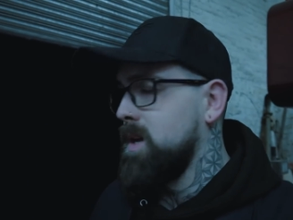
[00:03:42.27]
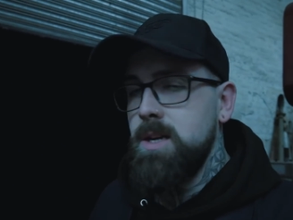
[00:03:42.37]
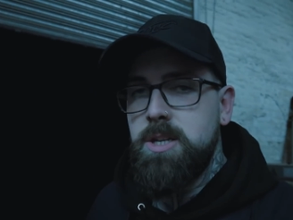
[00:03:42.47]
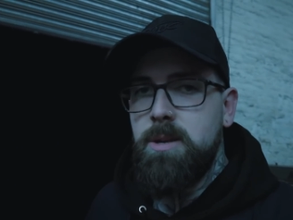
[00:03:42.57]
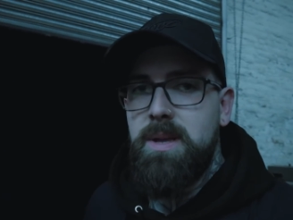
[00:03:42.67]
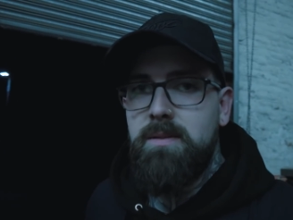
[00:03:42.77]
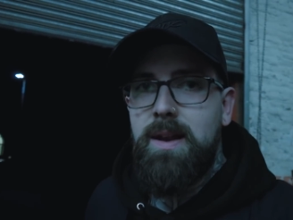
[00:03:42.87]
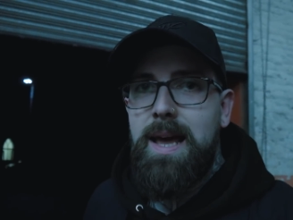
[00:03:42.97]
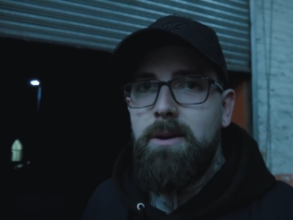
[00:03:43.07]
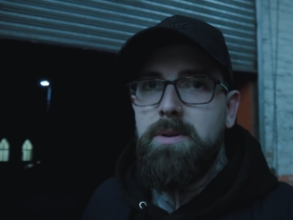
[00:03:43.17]
It's going to be even
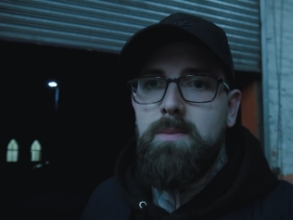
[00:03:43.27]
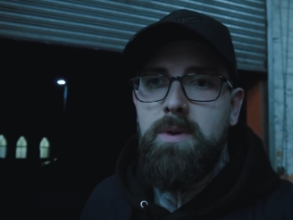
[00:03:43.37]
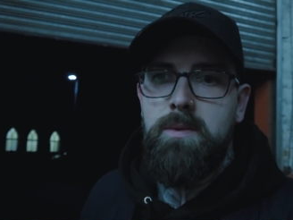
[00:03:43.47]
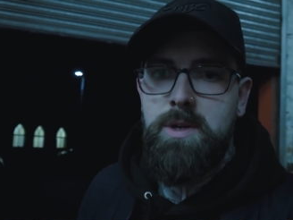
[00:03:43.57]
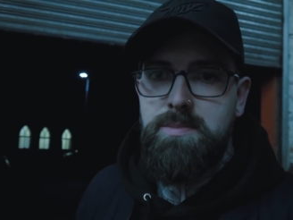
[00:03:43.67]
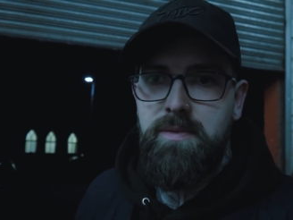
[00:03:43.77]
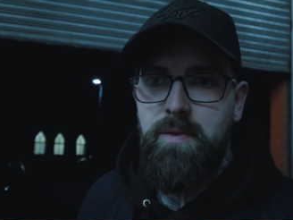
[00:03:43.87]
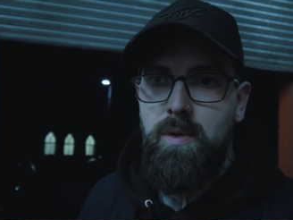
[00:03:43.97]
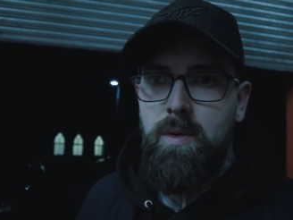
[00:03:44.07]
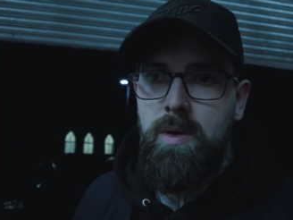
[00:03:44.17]
louder than where it was
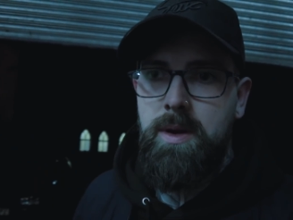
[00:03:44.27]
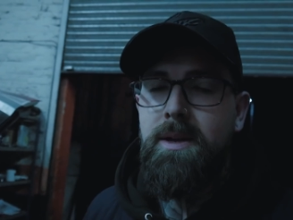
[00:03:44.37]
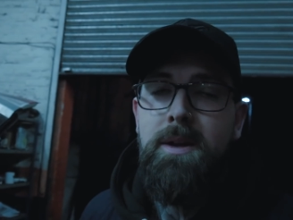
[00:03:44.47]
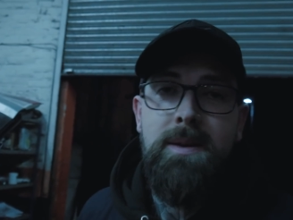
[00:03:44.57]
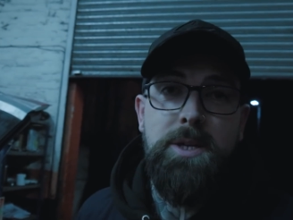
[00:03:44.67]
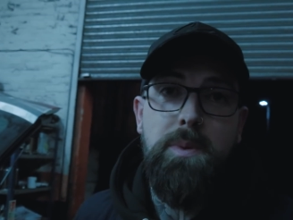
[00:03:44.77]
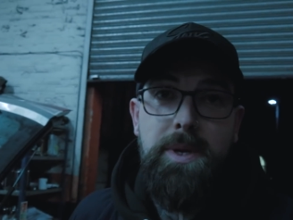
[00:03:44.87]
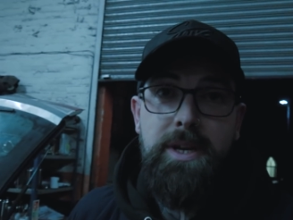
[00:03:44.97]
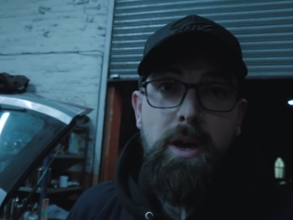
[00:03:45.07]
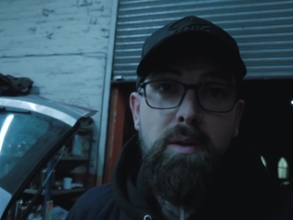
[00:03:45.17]
before. That's what
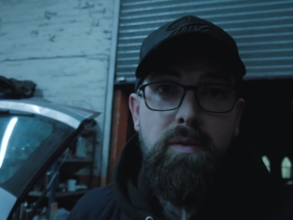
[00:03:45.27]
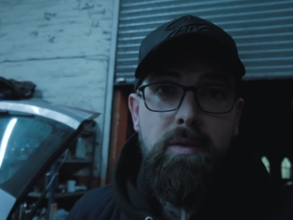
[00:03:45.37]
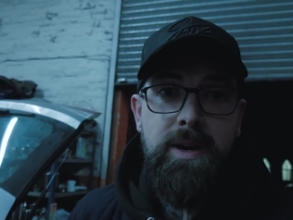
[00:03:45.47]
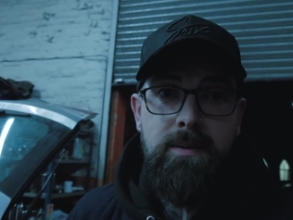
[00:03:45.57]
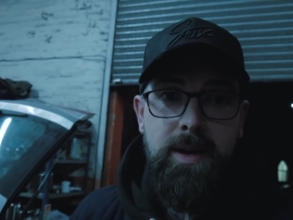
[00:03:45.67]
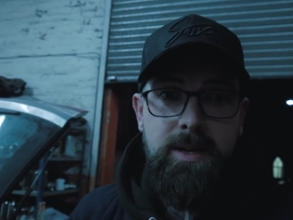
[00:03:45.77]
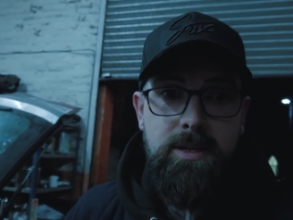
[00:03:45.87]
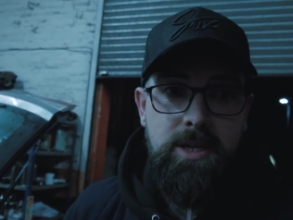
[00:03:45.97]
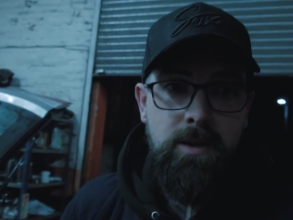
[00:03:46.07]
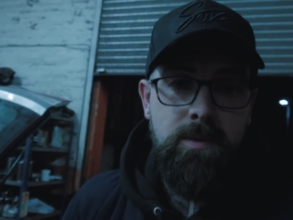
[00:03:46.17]
we're going to go for anyway.
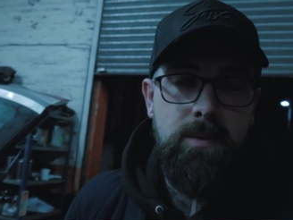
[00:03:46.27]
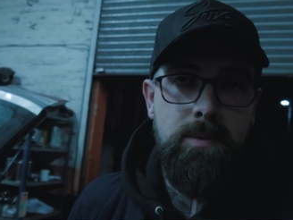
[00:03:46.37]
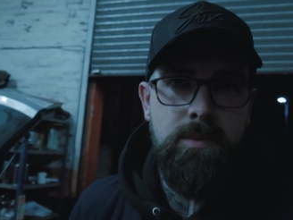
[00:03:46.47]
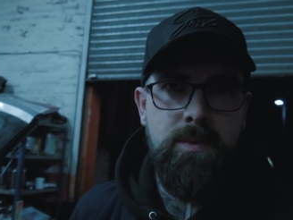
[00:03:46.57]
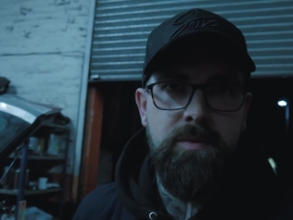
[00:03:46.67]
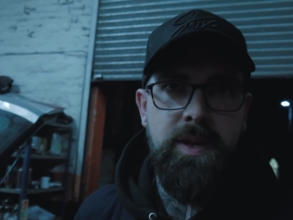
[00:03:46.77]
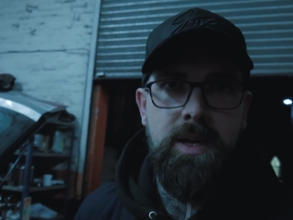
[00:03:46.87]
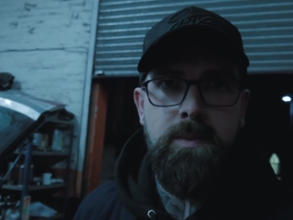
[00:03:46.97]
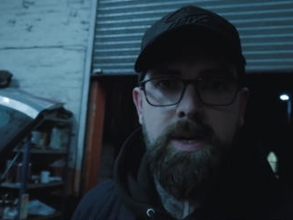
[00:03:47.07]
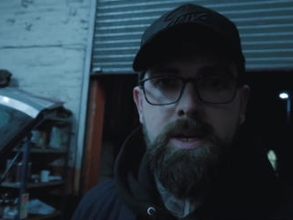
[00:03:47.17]
So we're
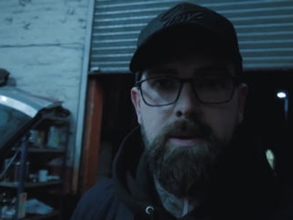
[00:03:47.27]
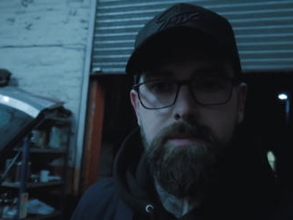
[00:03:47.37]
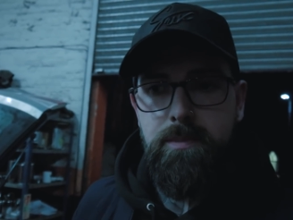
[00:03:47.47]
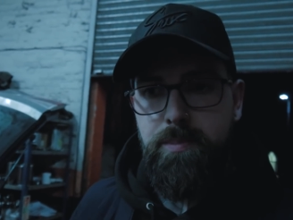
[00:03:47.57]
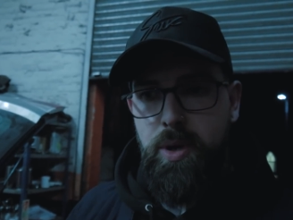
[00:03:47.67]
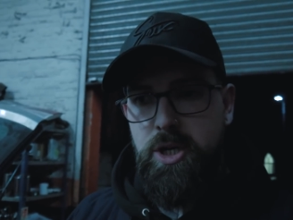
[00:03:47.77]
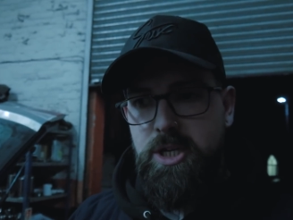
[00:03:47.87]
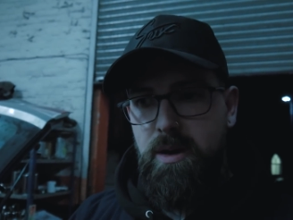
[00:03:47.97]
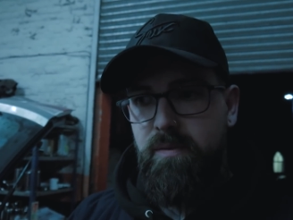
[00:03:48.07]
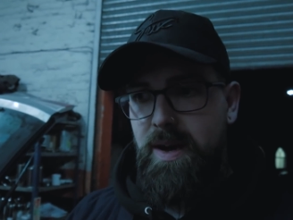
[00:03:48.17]
thinking we're going to put a
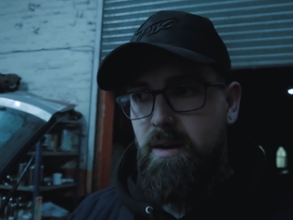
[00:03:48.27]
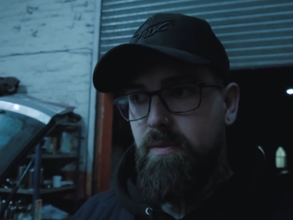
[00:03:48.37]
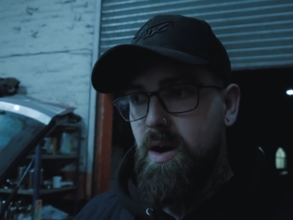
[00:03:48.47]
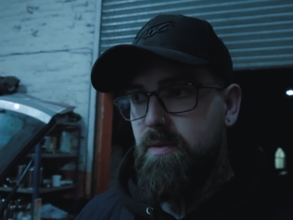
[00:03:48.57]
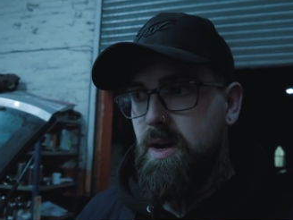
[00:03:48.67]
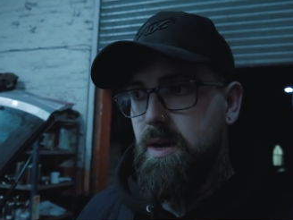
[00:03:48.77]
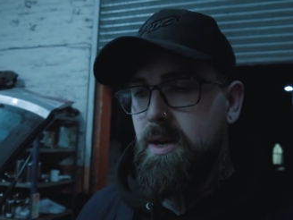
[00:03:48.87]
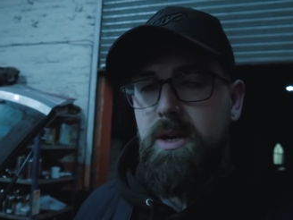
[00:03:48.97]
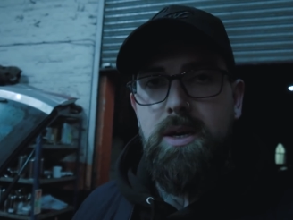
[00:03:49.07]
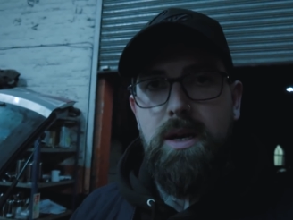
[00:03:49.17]
shut-off valve either
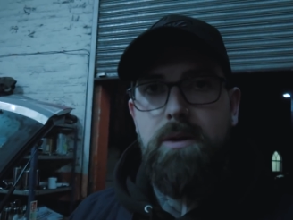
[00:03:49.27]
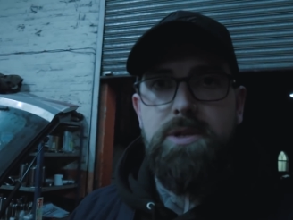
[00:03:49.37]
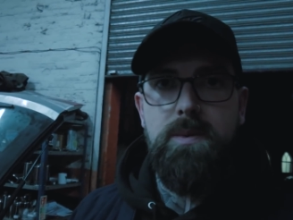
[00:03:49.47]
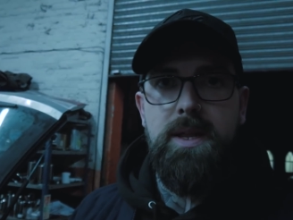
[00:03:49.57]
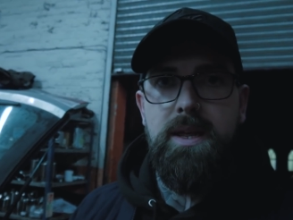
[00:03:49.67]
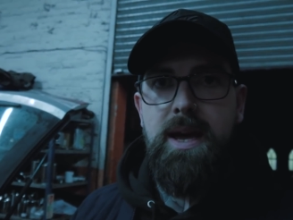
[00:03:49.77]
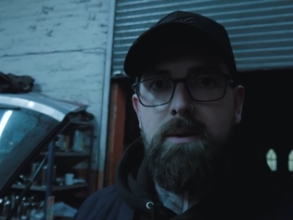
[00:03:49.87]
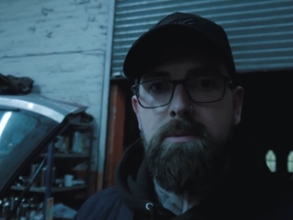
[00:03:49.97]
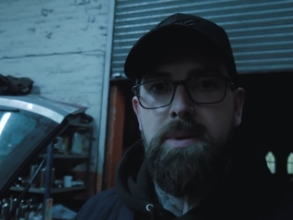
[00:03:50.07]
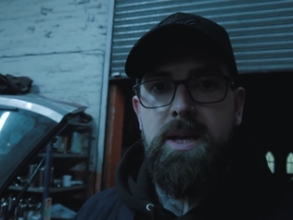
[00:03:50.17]
close to where the
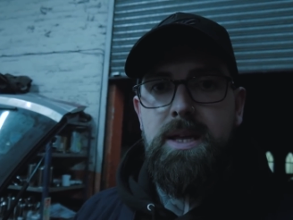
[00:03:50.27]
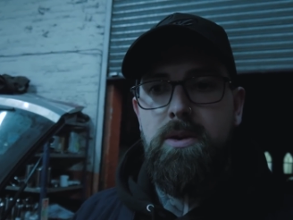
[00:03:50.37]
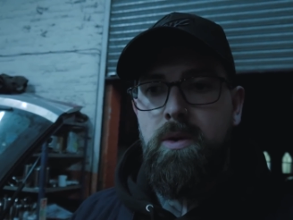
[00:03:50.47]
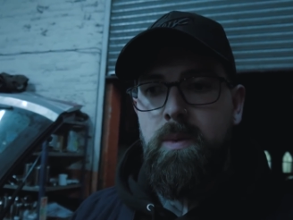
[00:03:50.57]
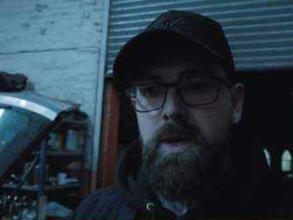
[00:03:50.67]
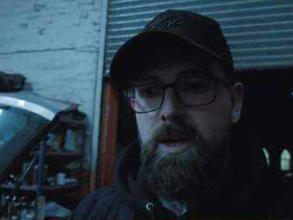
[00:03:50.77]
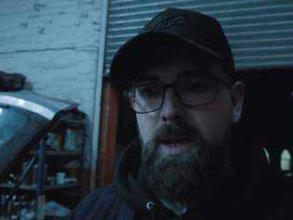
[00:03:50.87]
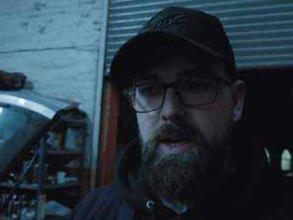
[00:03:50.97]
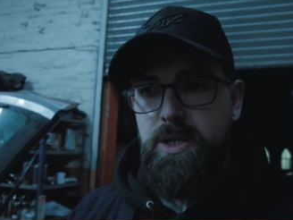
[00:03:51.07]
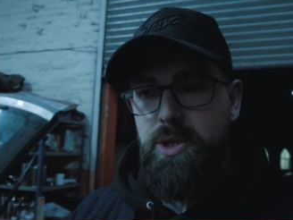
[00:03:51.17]
cat would be, or we're going to
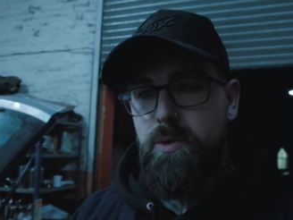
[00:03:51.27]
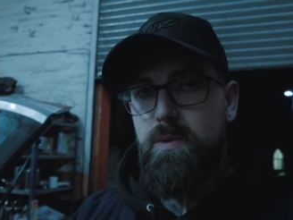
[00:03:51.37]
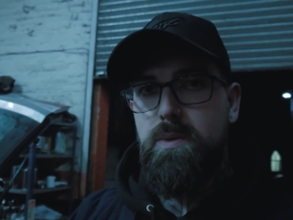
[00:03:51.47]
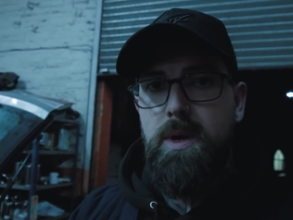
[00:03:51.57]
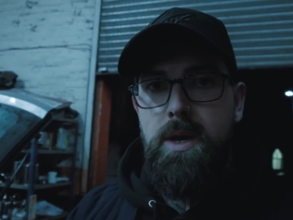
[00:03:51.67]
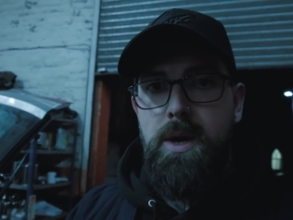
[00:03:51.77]
get 2